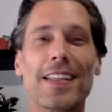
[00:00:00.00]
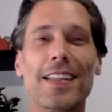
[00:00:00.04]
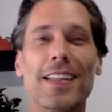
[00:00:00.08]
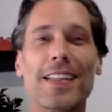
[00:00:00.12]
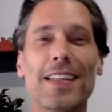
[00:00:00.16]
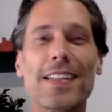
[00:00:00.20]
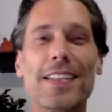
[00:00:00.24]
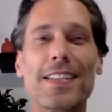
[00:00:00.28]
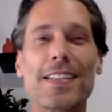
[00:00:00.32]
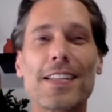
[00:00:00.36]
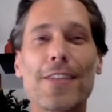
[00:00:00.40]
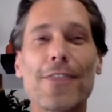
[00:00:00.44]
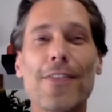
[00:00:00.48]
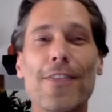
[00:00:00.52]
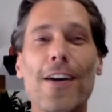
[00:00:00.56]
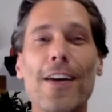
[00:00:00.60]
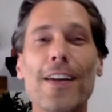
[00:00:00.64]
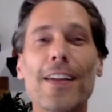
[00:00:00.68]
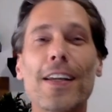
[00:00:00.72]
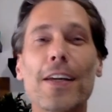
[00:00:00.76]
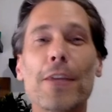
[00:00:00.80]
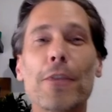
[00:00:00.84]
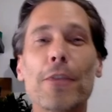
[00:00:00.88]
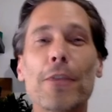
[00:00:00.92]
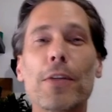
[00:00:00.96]

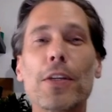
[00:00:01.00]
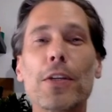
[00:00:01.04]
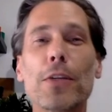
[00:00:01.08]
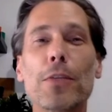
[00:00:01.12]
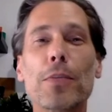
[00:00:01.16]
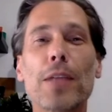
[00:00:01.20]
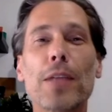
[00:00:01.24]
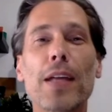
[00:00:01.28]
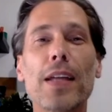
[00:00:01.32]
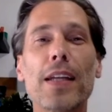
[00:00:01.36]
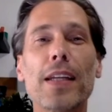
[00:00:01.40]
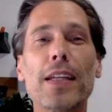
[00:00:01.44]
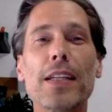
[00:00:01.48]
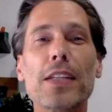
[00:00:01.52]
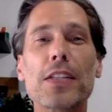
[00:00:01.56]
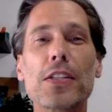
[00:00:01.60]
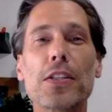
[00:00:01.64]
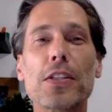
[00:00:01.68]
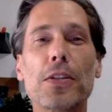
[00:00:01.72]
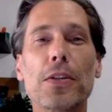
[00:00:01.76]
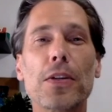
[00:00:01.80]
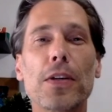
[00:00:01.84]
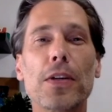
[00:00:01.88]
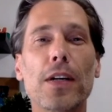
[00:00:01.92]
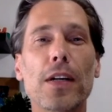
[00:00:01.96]
Stefania, were you planning
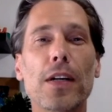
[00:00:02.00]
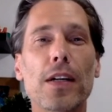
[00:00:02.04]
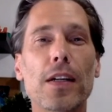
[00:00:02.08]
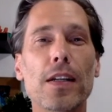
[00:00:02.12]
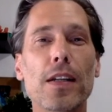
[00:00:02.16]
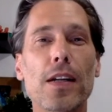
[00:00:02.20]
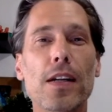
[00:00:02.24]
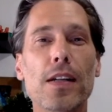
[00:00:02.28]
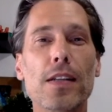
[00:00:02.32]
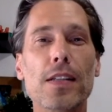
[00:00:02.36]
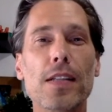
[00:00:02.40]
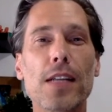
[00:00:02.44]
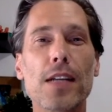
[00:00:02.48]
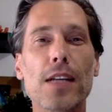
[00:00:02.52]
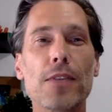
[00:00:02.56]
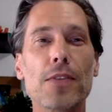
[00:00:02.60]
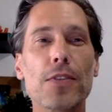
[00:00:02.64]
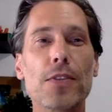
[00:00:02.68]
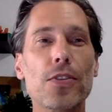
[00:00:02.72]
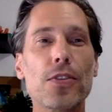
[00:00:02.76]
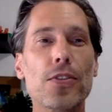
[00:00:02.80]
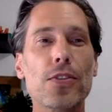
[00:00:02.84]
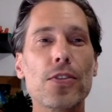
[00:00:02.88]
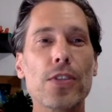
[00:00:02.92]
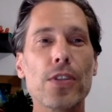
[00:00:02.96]
to knock down
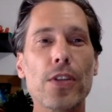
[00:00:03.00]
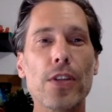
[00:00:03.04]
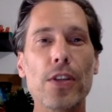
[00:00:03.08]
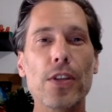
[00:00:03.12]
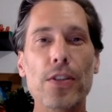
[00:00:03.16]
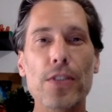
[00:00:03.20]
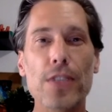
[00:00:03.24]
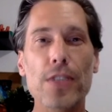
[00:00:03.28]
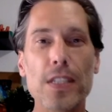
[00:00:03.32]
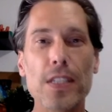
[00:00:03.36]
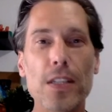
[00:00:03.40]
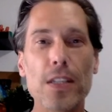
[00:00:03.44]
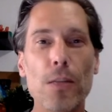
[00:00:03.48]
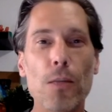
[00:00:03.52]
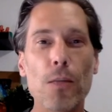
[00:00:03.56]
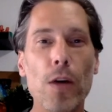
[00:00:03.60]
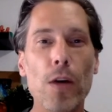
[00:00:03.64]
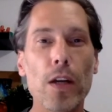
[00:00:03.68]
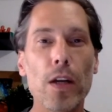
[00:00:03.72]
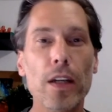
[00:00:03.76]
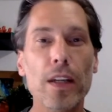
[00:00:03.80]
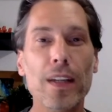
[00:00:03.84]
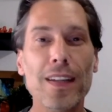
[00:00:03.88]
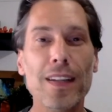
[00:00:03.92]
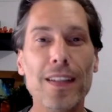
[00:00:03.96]
two studios into
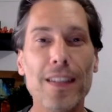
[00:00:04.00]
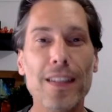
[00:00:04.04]
one?